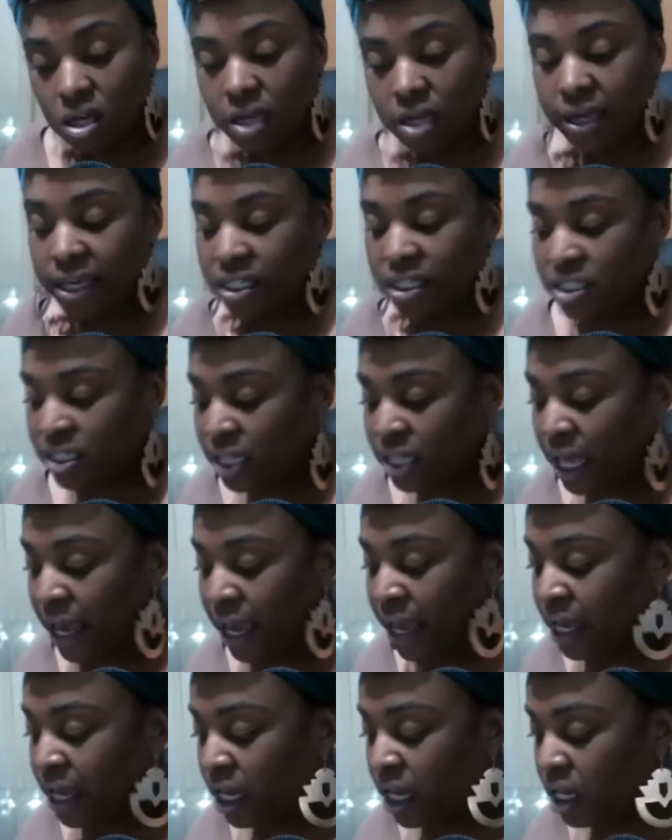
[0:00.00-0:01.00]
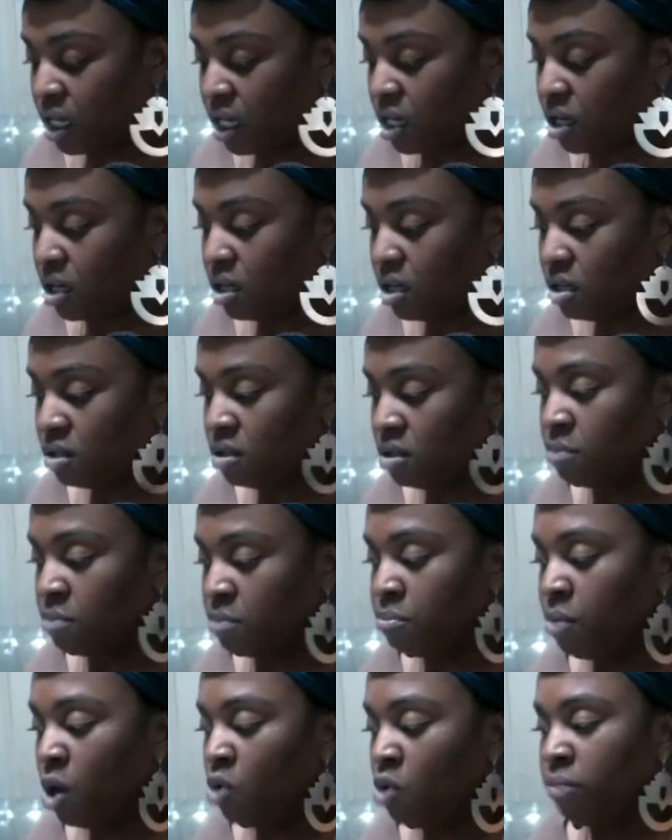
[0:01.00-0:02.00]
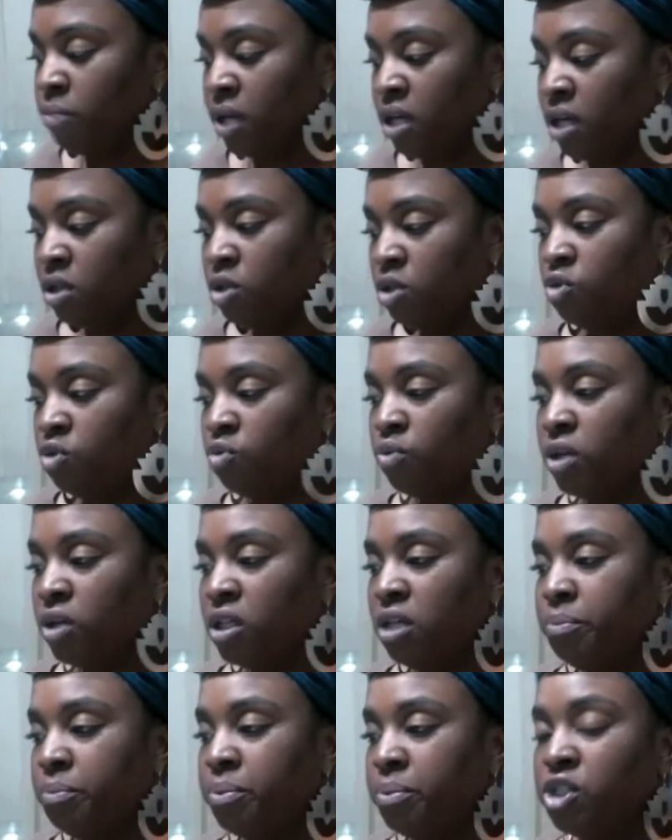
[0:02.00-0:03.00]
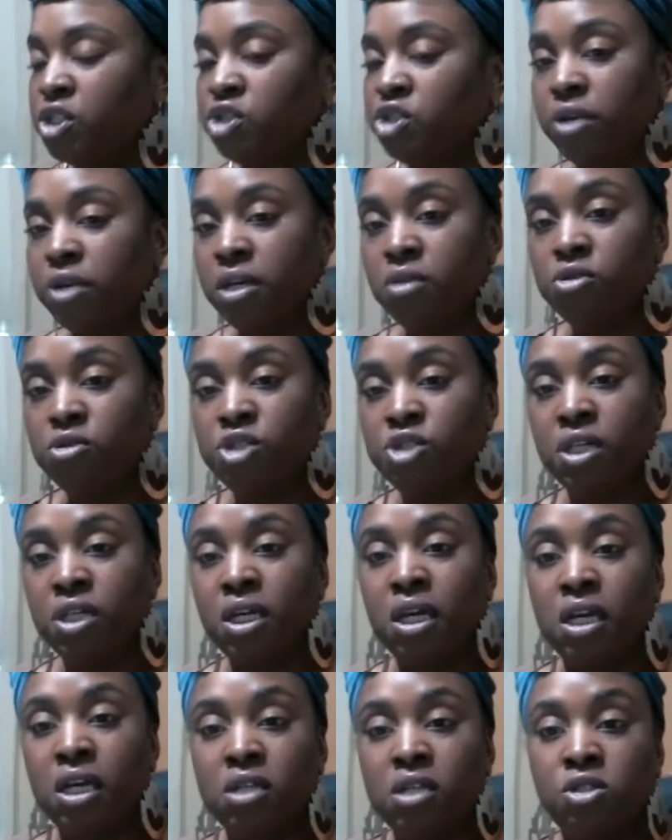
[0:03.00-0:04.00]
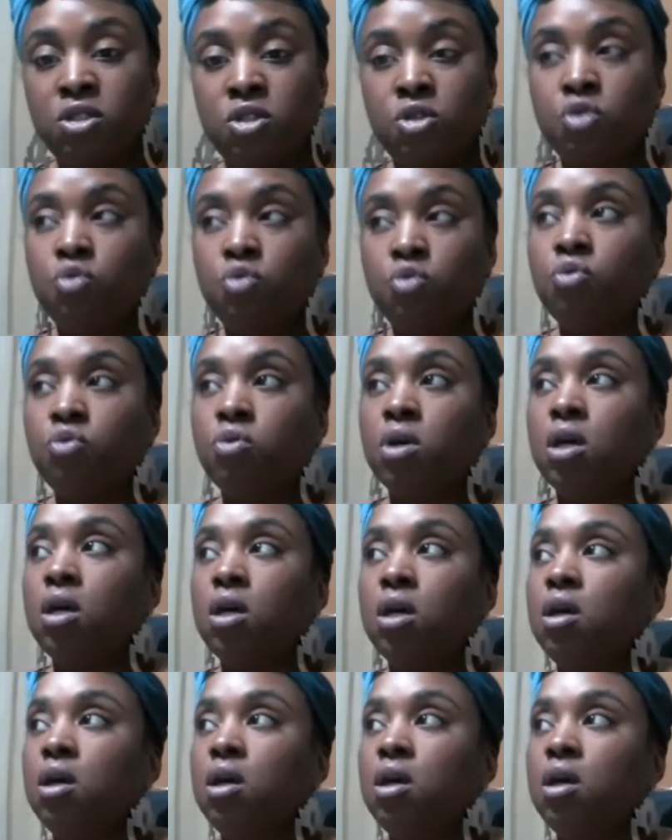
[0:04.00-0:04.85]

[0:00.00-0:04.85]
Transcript: It's like the moment you really put your energy into